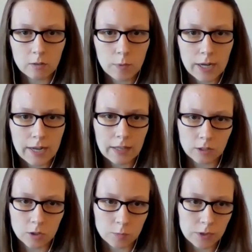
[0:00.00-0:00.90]
followed
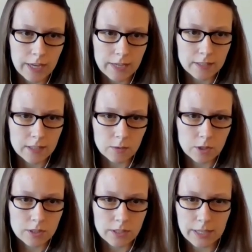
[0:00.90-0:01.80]
by eligible
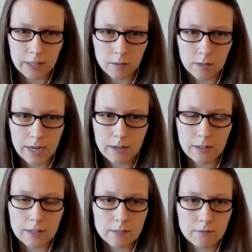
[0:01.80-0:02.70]
cases, which is the
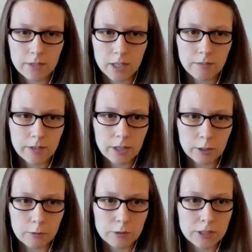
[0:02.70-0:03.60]
yellow line, and it's
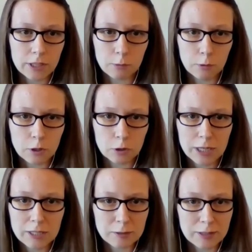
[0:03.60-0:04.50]
very, very close to the
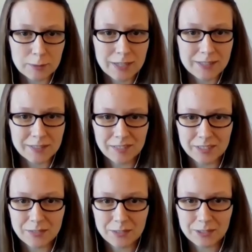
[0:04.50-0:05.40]
orange line, so that's
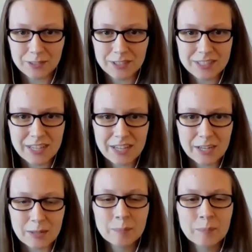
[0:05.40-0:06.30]
why it's a little difficult
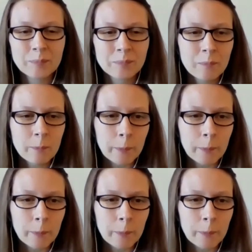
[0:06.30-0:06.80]
to see here.